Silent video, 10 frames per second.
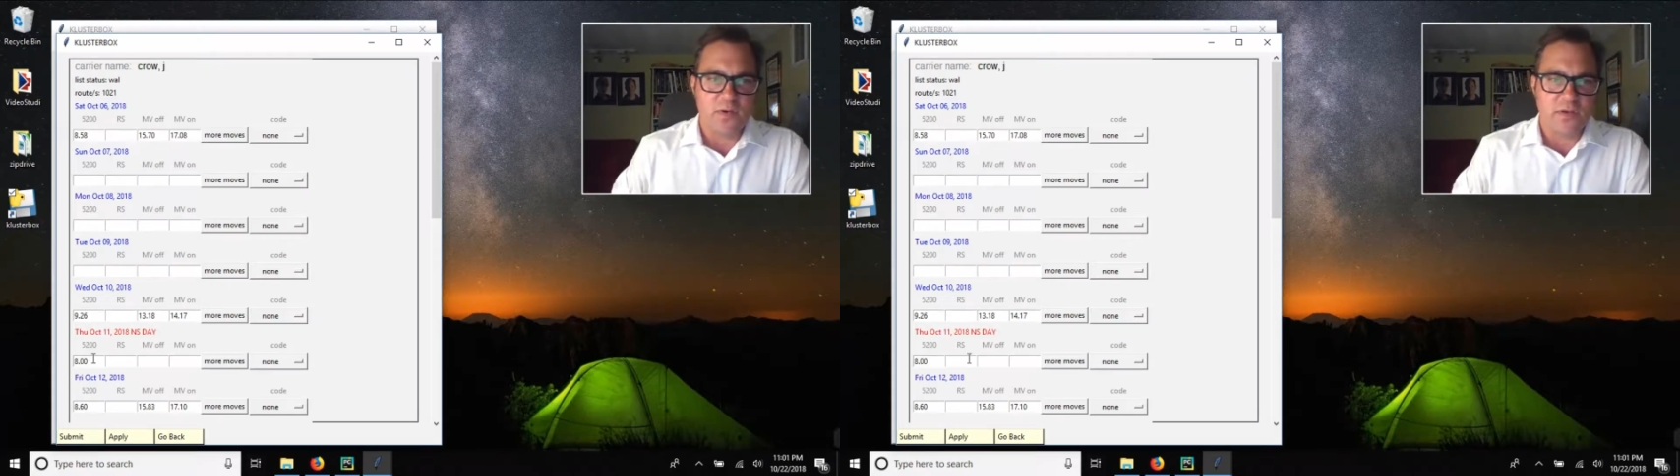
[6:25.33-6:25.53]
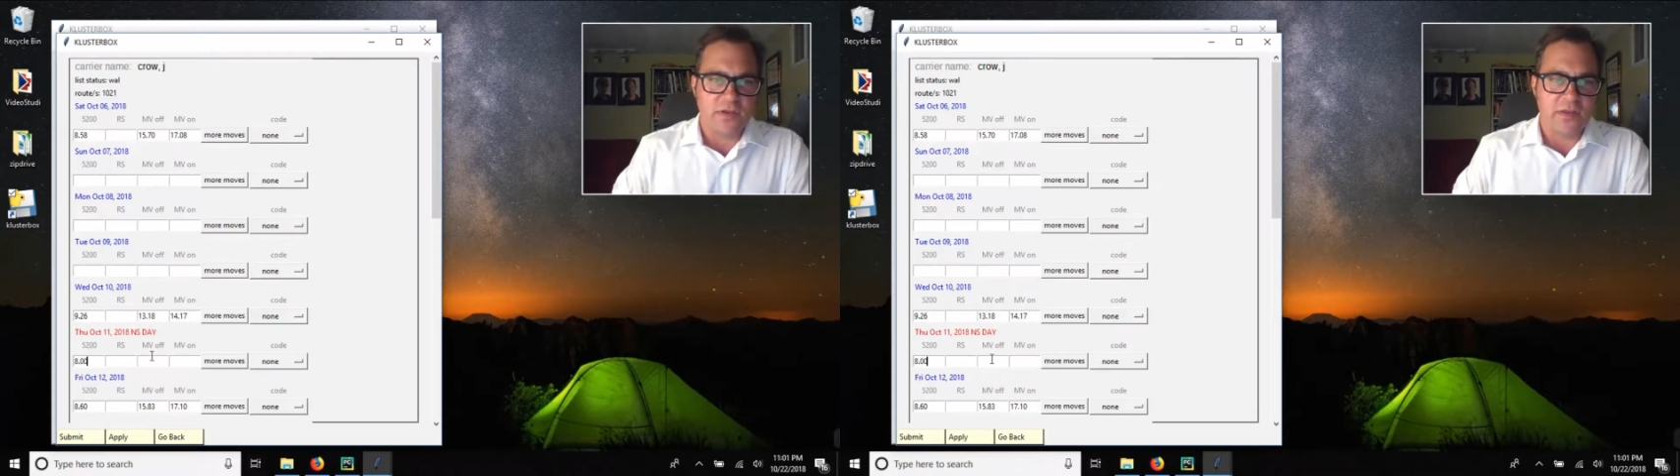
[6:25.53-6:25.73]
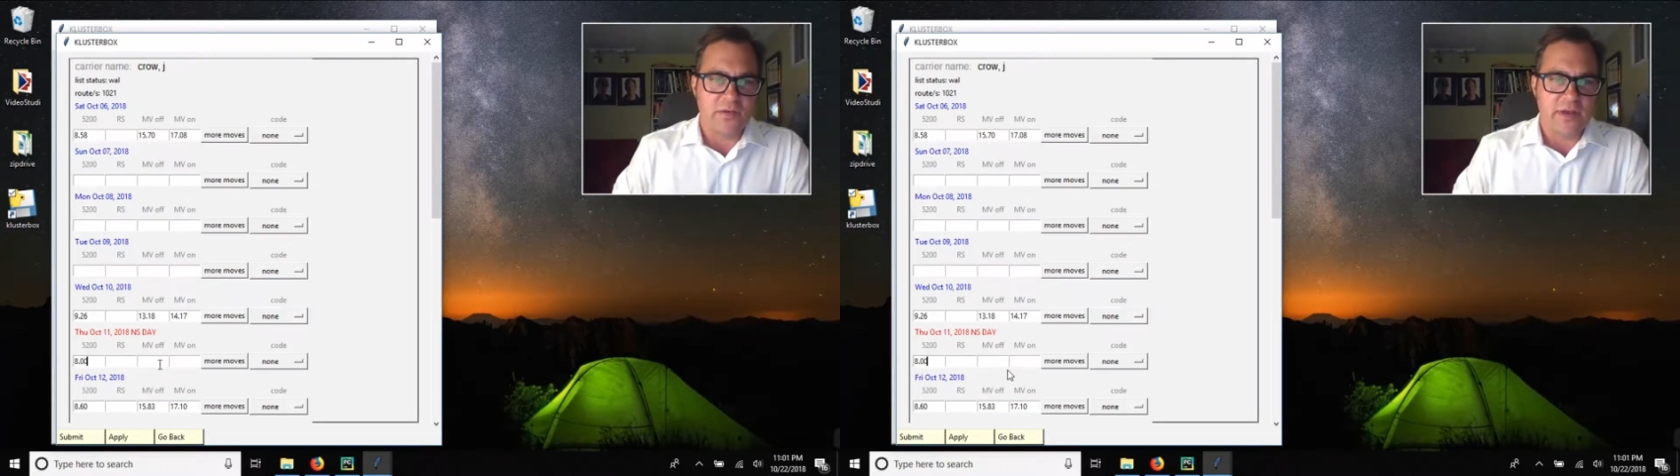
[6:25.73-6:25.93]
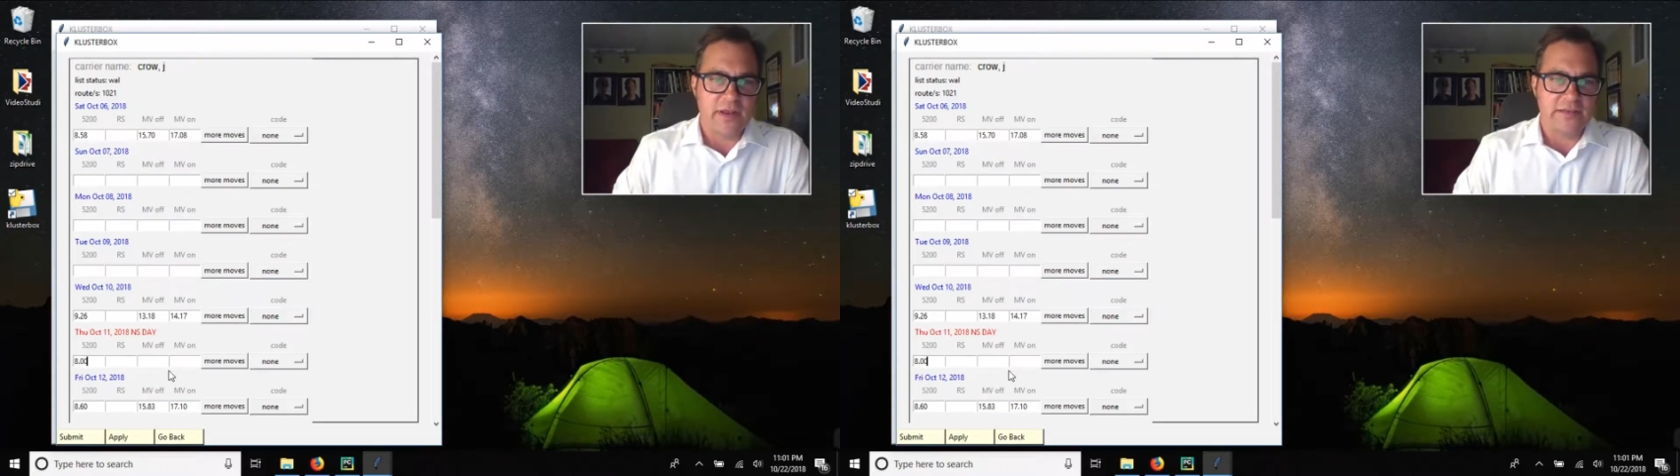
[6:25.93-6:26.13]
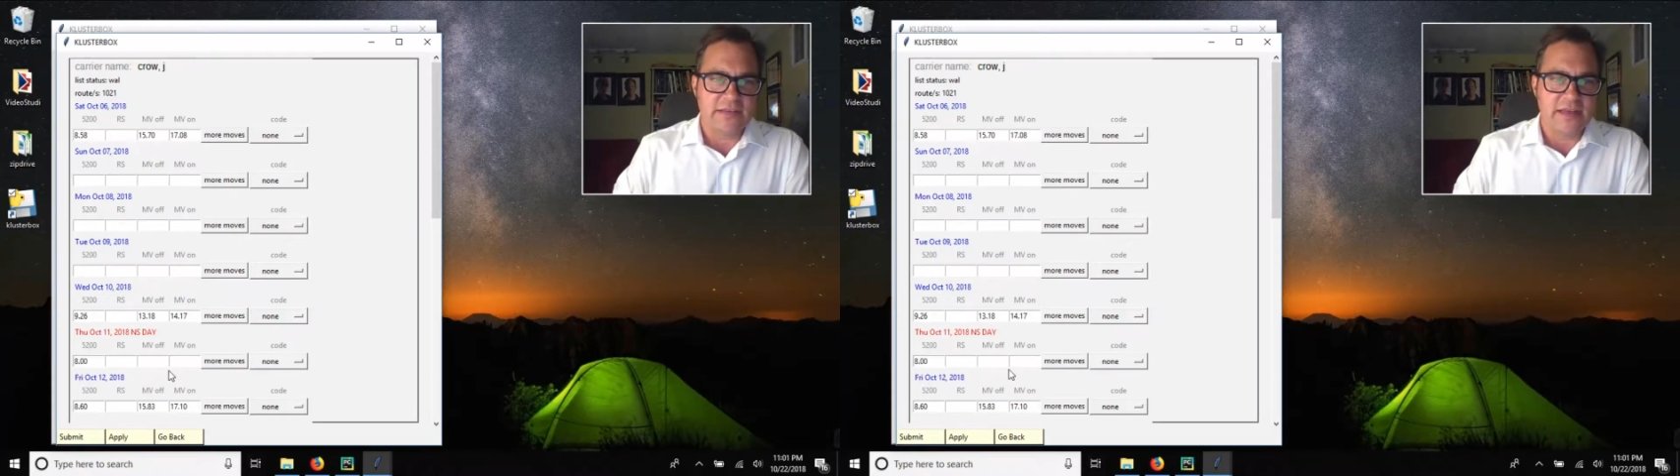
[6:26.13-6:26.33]
worked on their
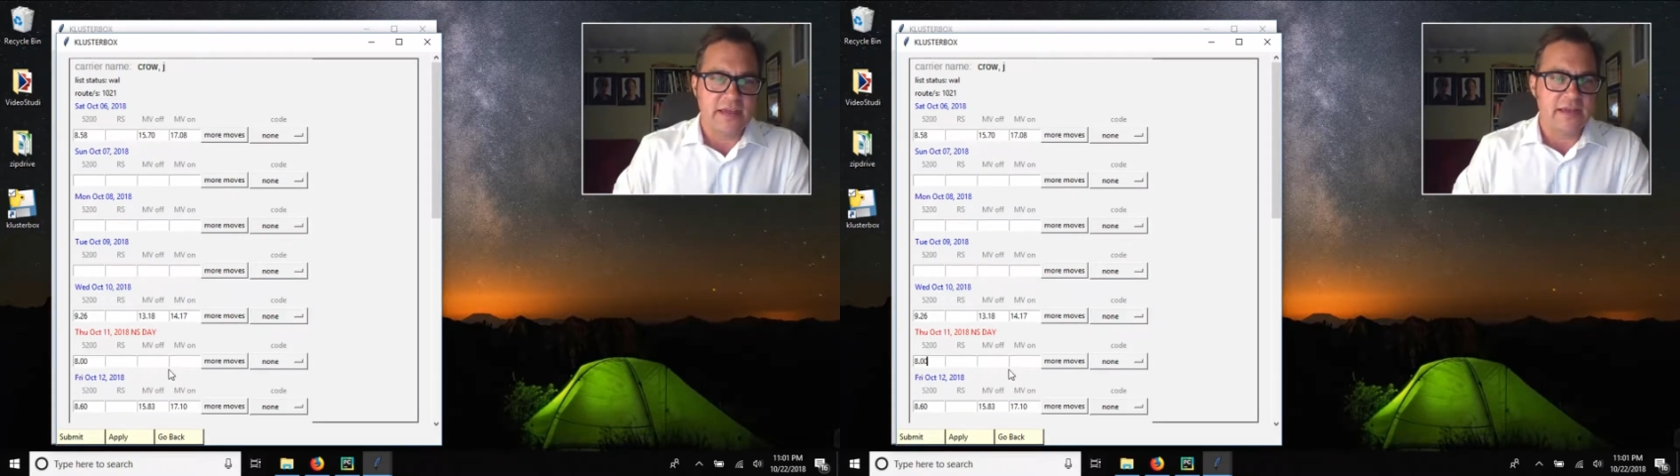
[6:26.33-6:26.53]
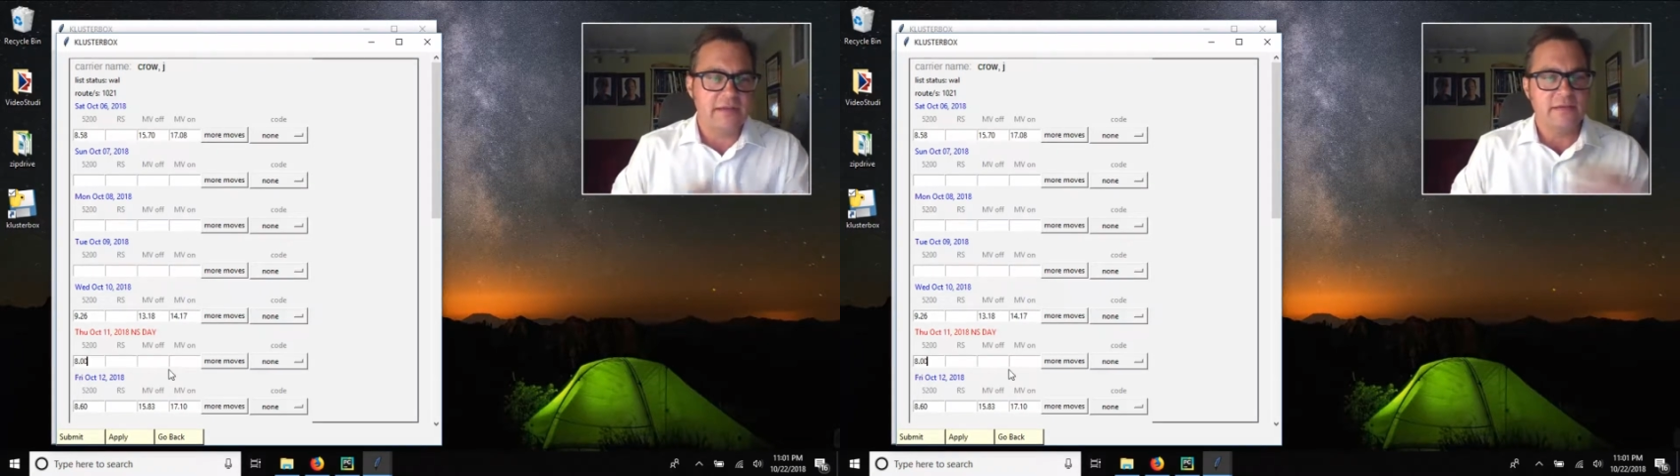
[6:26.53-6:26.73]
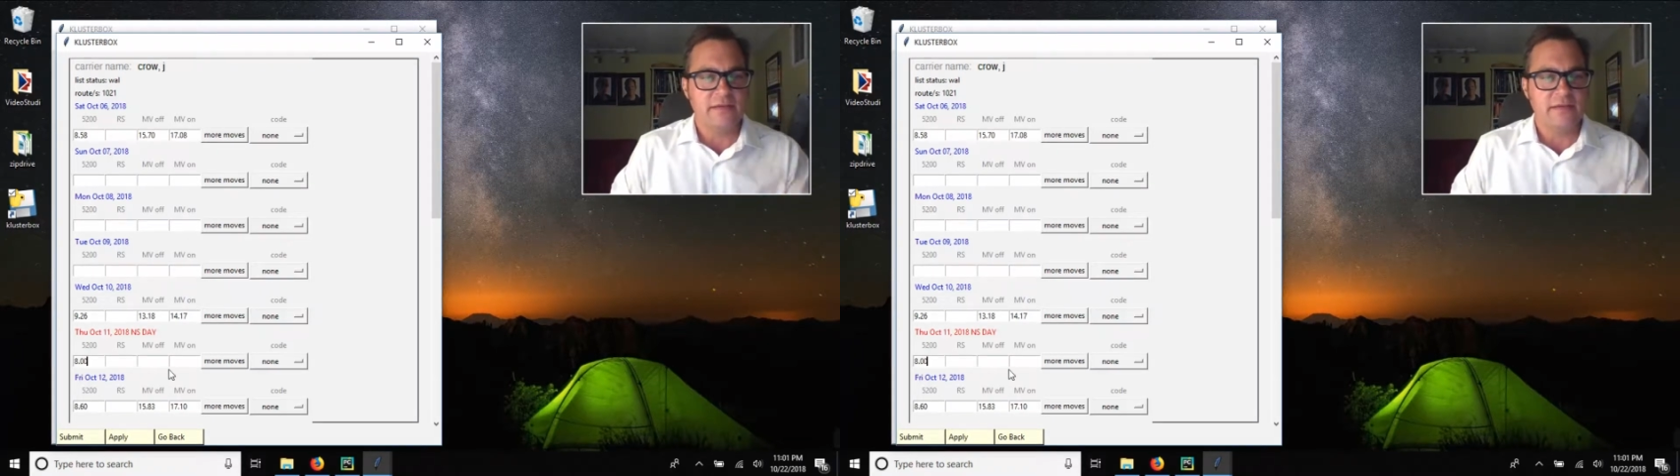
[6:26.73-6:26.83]
NS day,